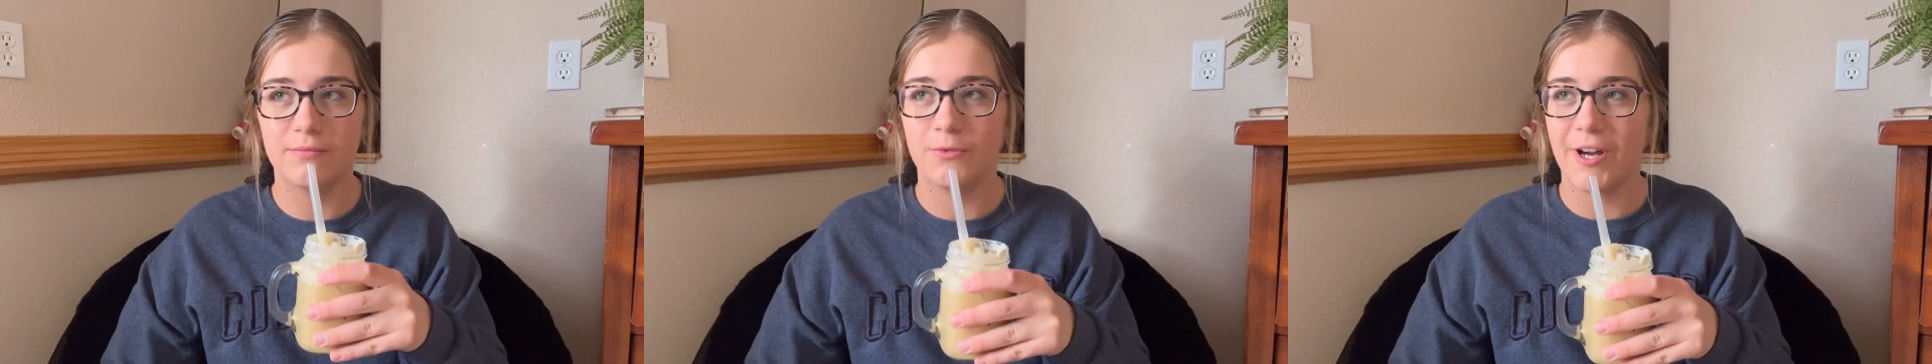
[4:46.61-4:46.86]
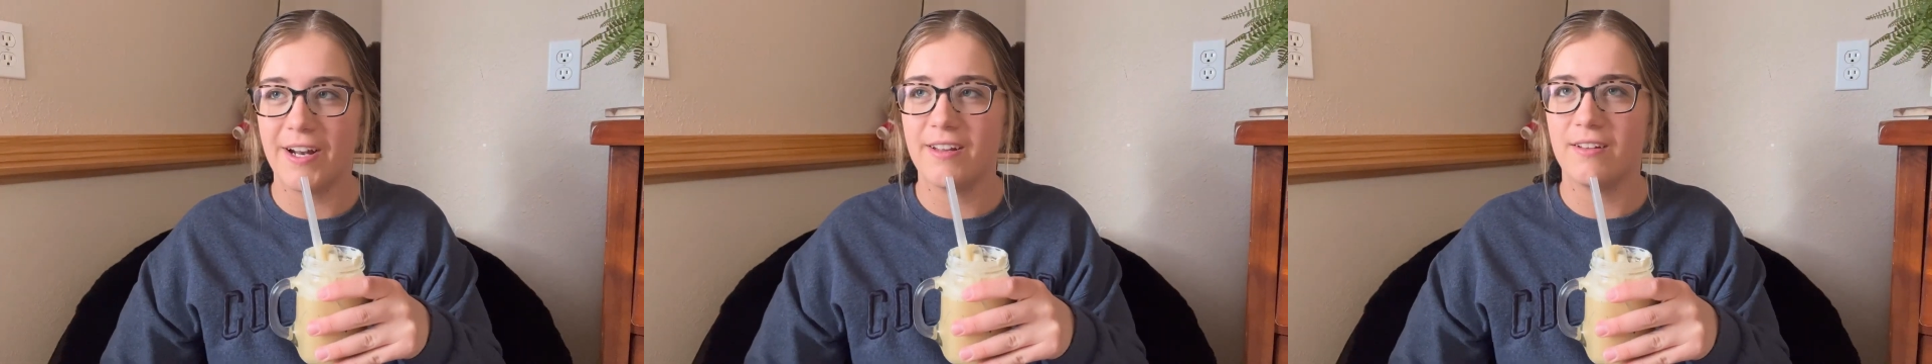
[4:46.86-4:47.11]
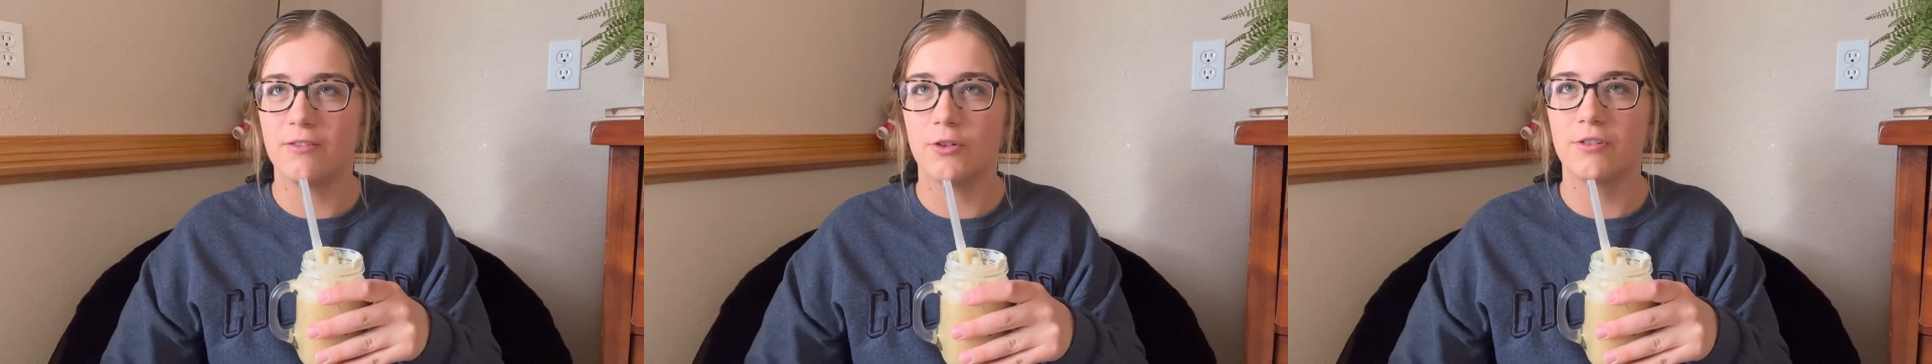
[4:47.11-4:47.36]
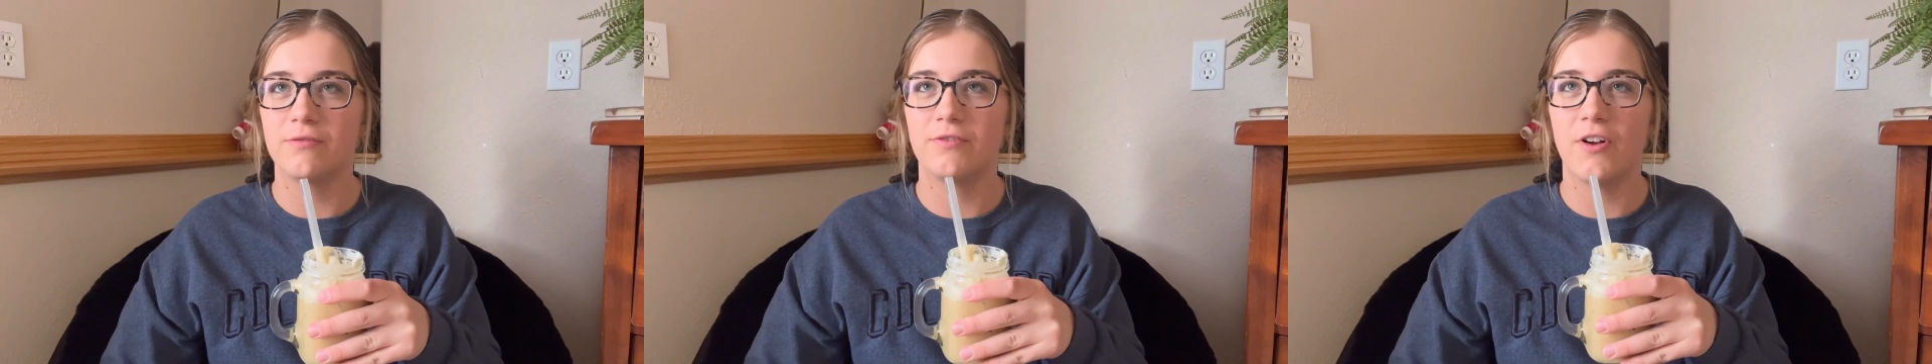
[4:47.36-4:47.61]
right in
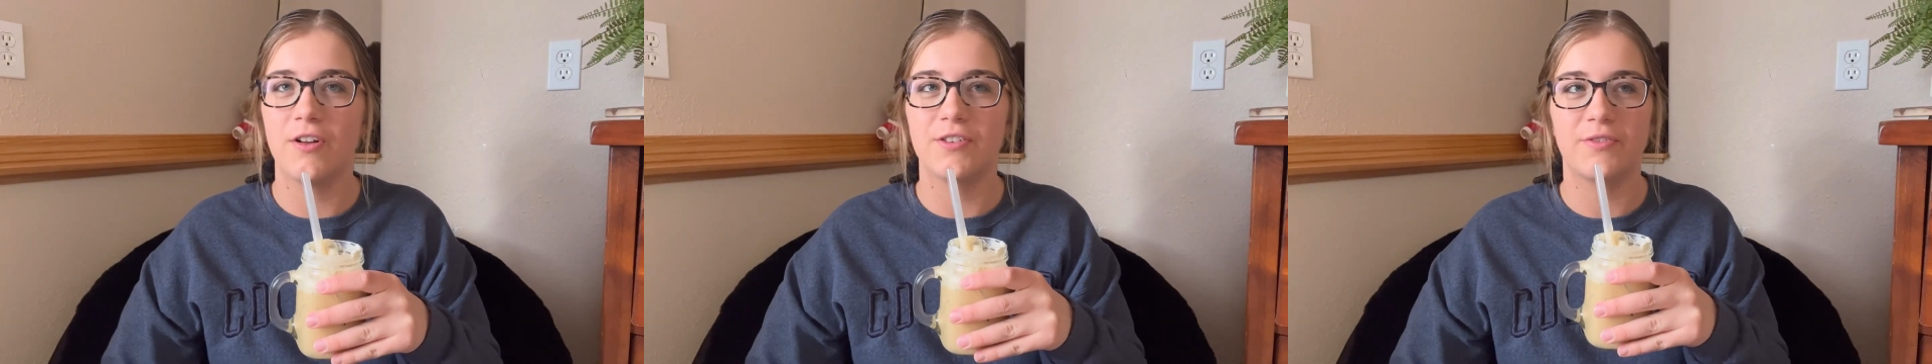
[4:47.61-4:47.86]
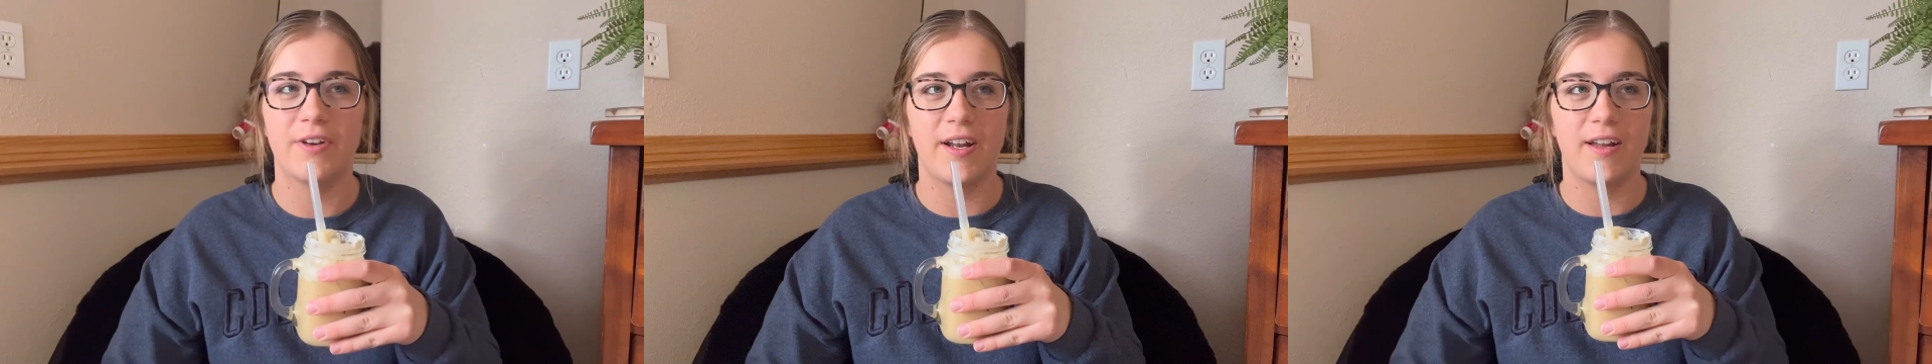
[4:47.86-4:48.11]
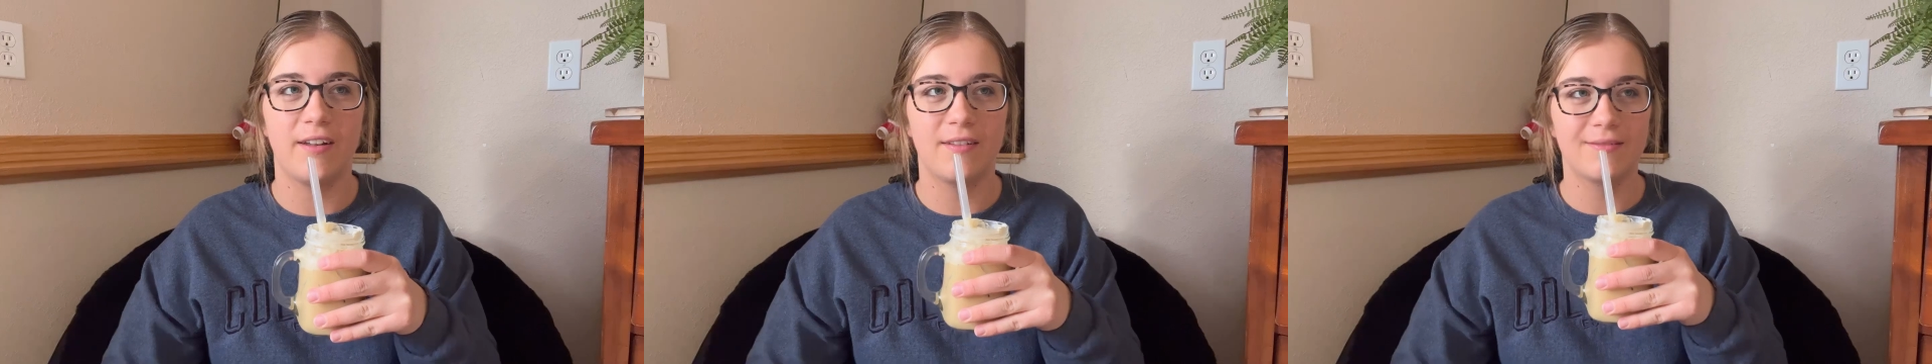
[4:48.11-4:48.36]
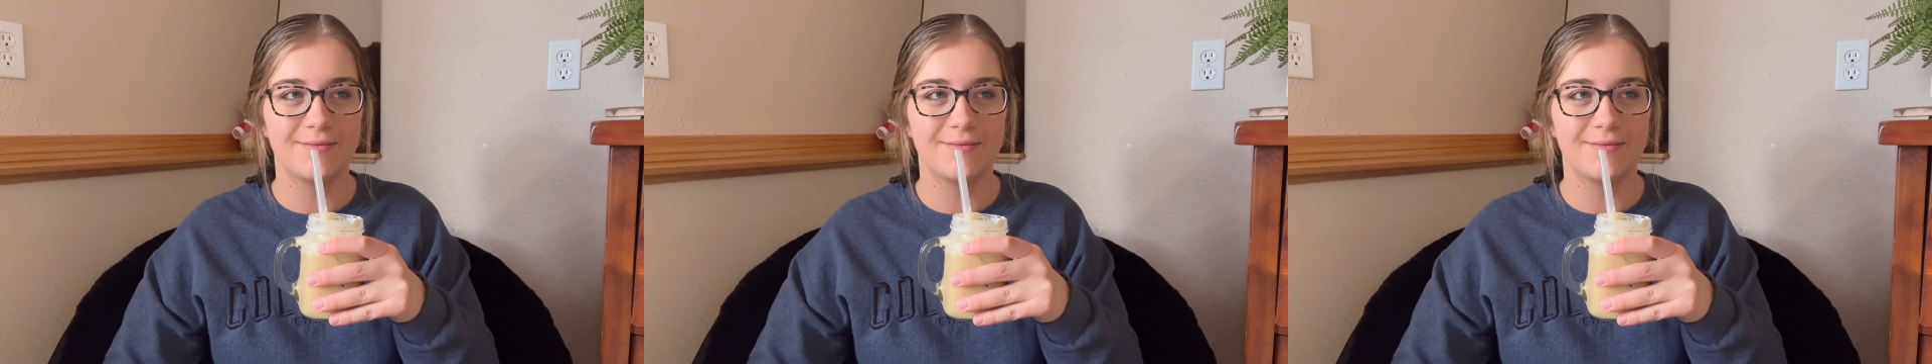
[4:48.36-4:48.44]
or falls right in.